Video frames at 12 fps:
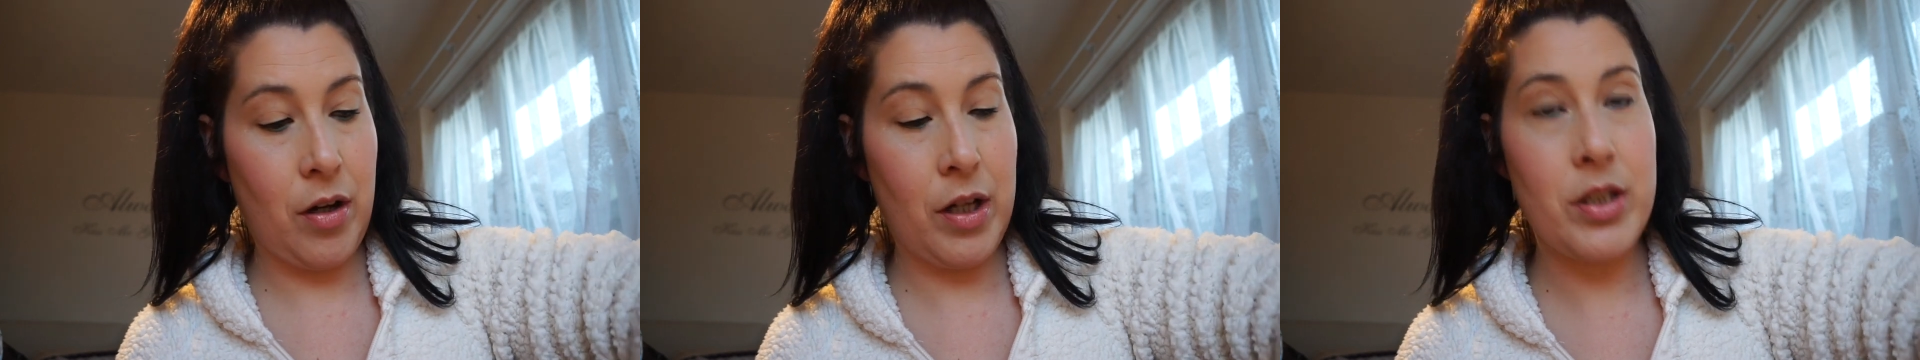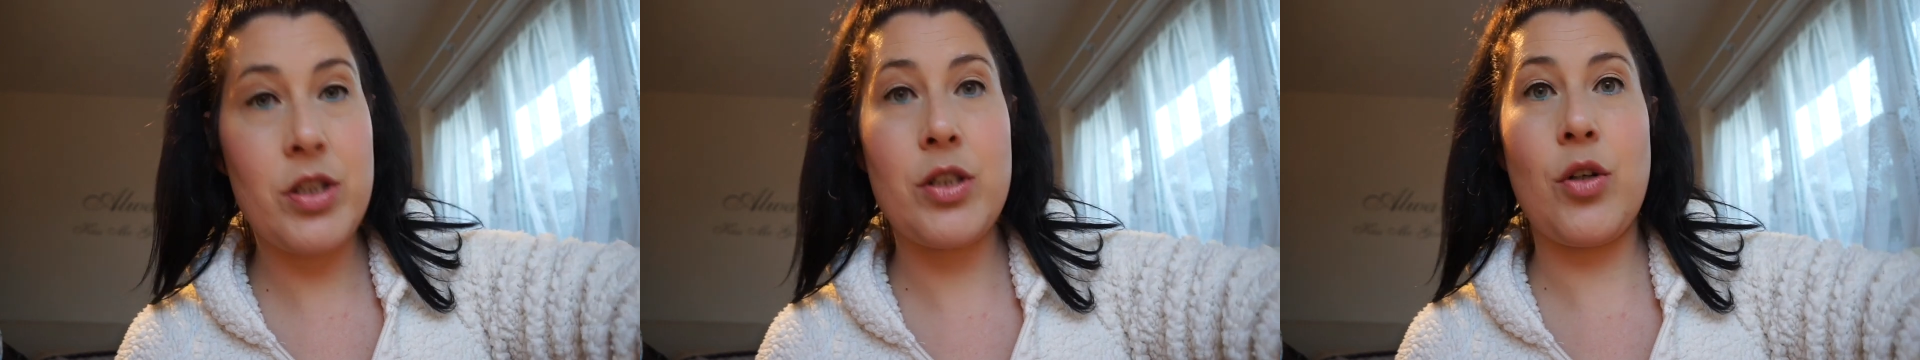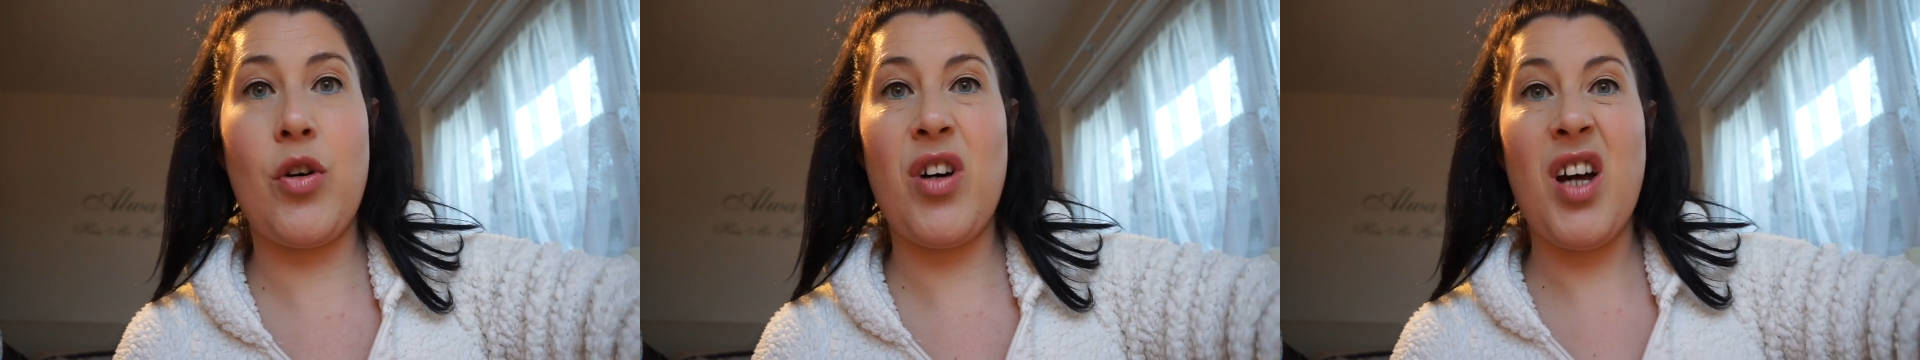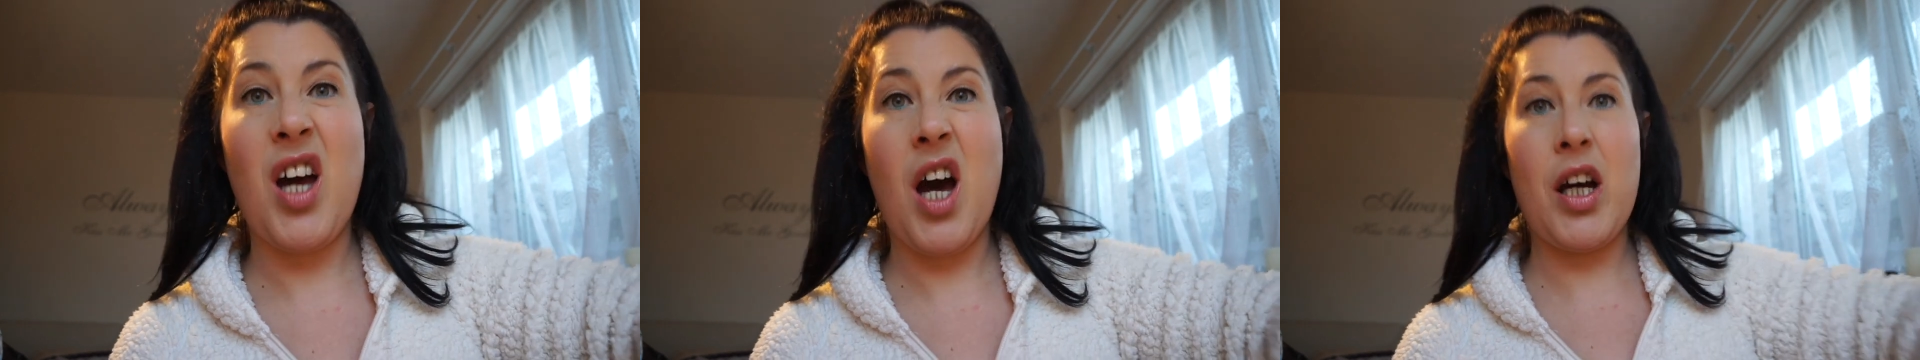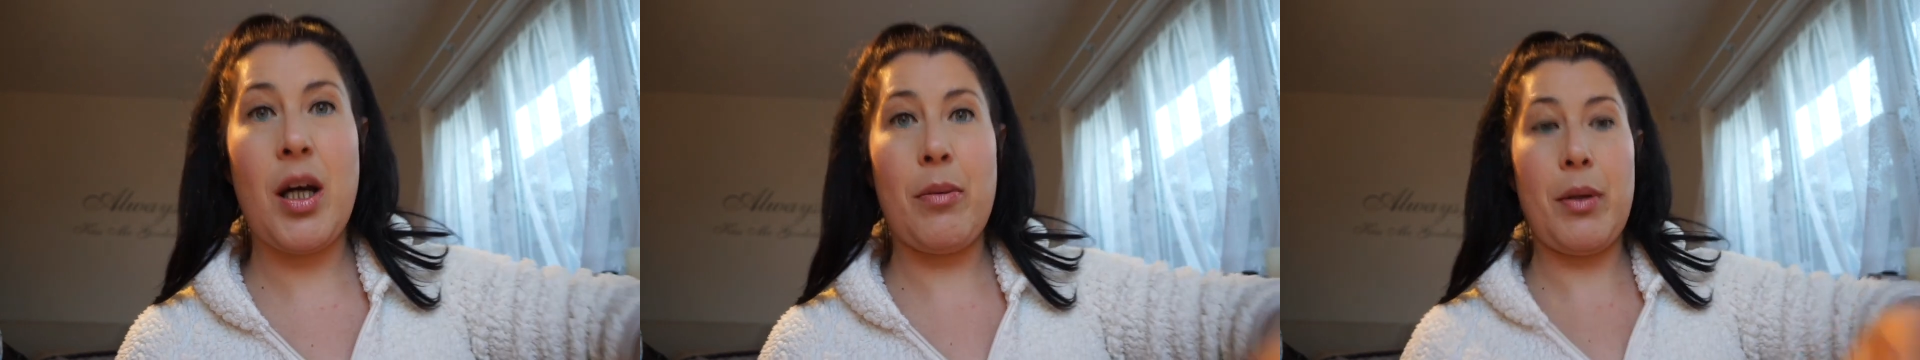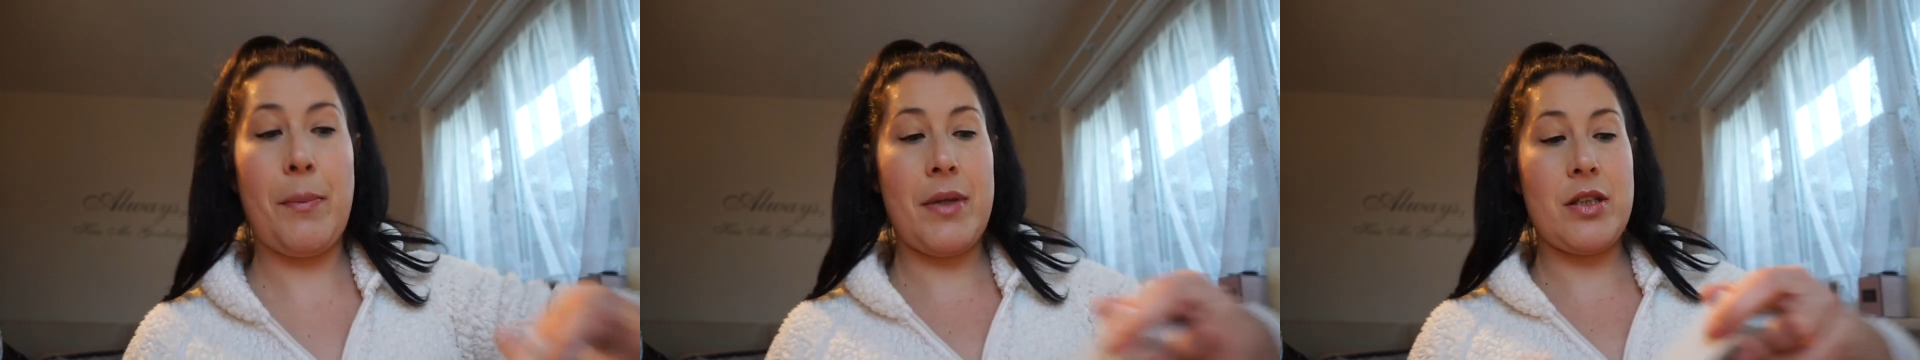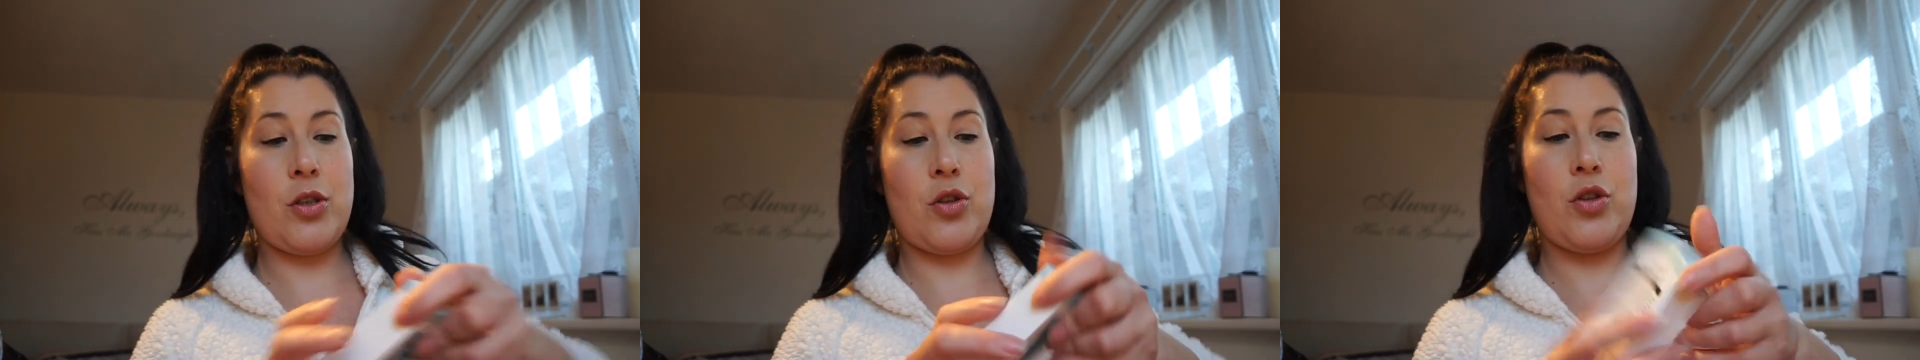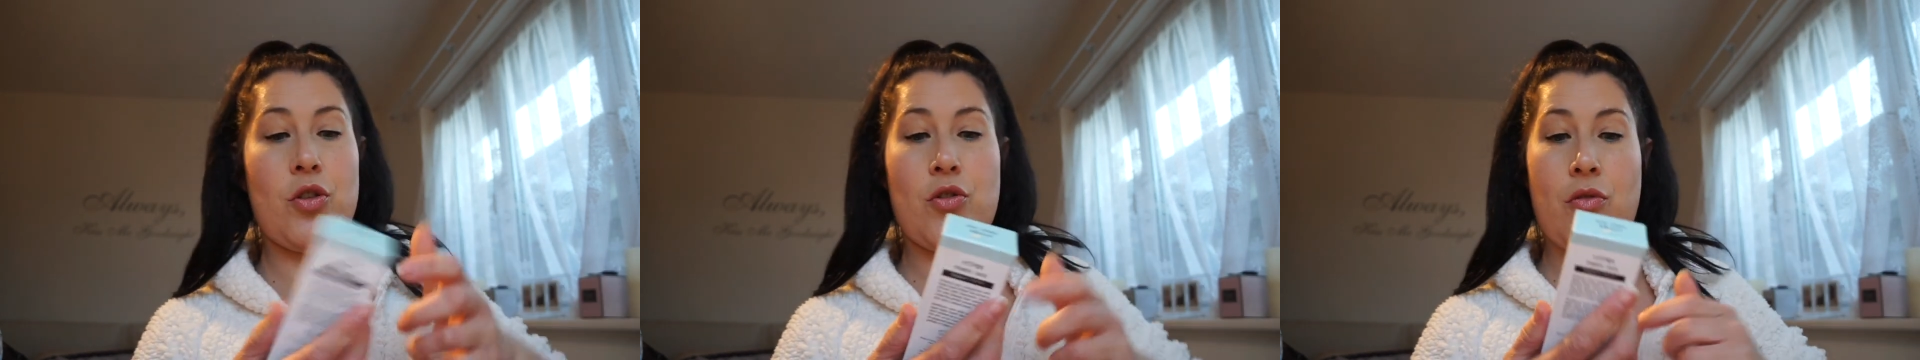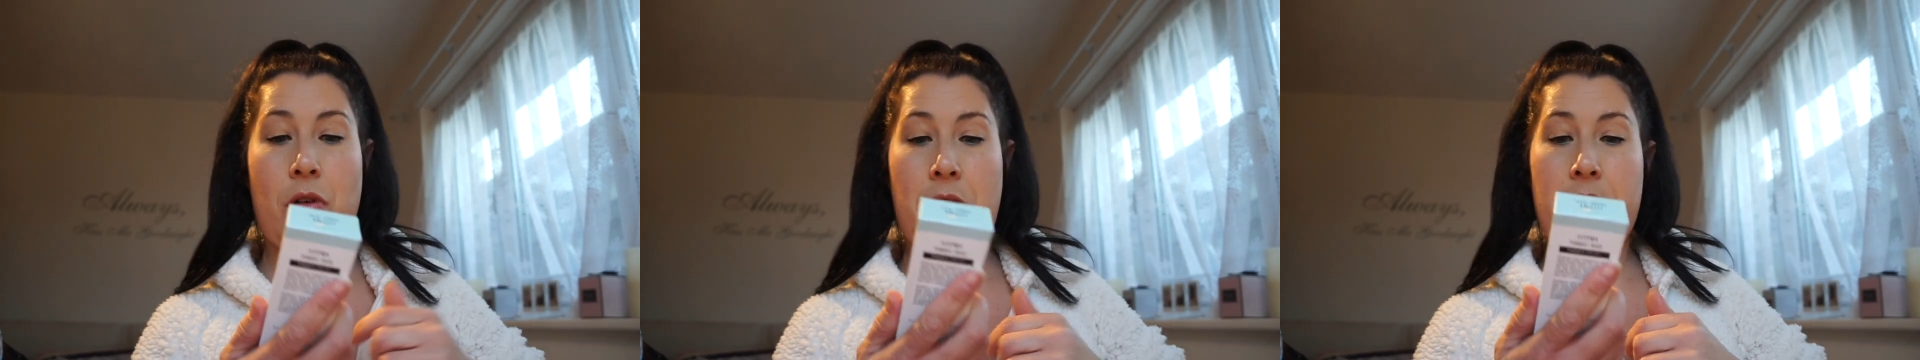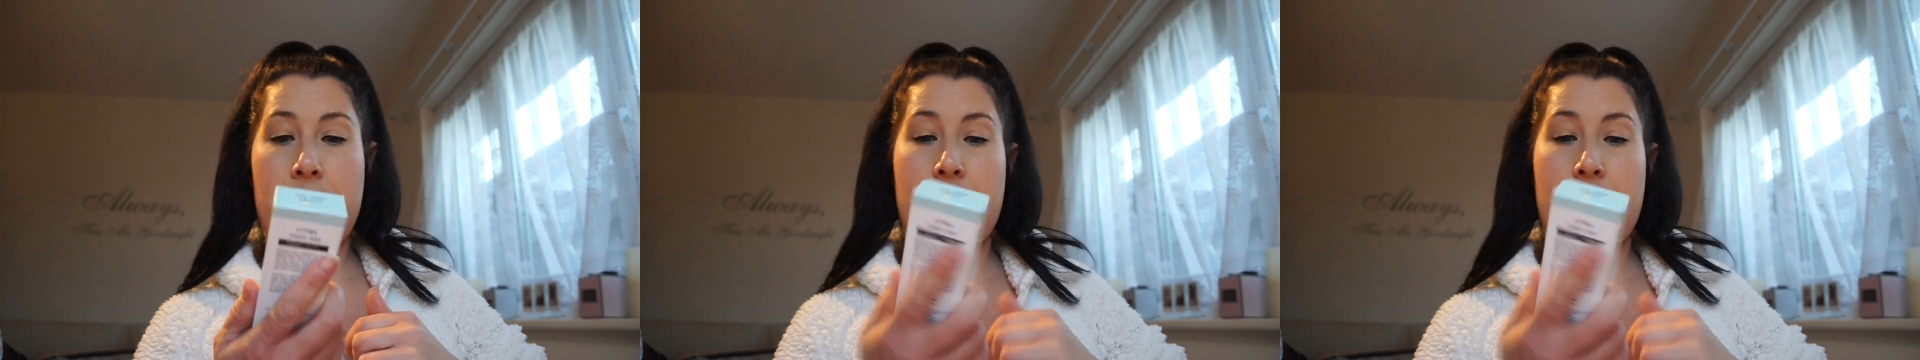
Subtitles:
I just got a couple of bits to try.